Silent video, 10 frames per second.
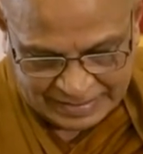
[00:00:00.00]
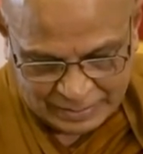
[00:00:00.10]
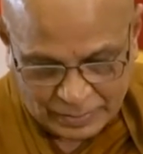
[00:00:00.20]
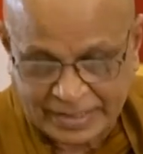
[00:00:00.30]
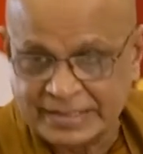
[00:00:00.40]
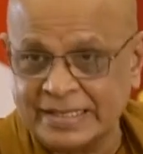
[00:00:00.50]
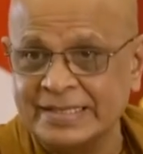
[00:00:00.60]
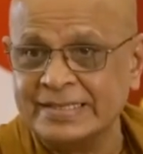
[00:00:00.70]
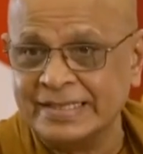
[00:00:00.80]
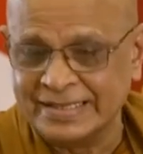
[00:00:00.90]
Your
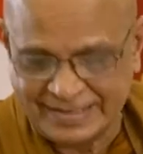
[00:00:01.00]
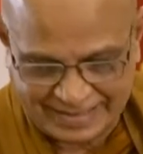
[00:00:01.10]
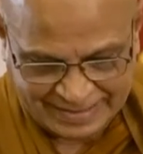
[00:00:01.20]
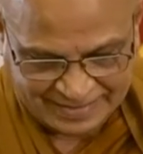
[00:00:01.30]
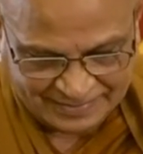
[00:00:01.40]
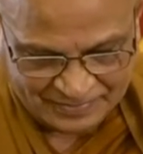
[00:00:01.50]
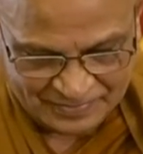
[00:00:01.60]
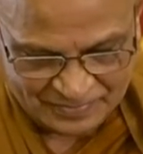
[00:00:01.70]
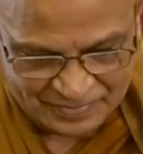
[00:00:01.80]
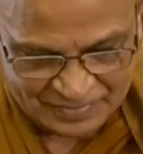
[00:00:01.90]
Excellencies,
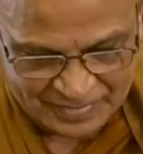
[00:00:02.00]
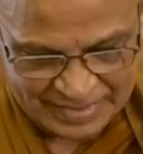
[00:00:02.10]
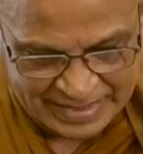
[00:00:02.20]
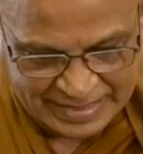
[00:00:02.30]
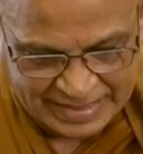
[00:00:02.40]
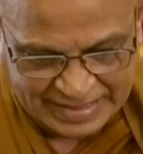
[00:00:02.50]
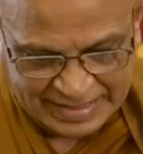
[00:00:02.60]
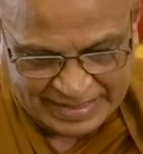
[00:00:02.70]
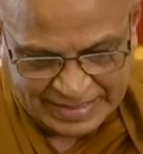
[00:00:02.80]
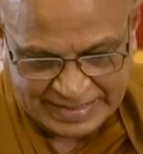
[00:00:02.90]

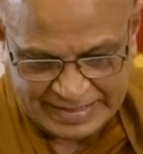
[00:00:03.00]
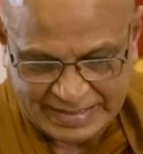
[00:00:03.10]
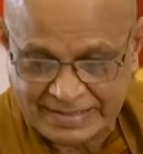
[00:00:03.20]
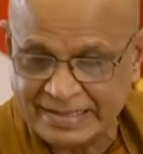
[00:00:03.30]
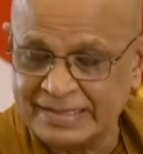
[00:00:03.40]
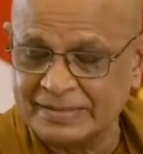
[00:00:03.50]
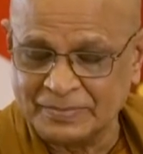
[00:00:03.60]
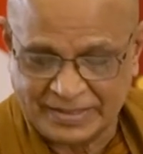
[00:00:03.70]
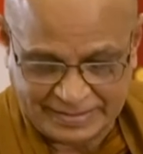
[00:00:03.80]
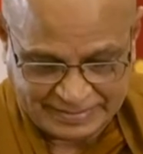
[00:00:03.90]
ladies and
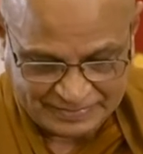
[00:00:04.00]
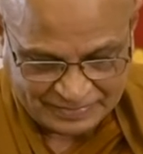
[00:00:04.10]
gentlemen,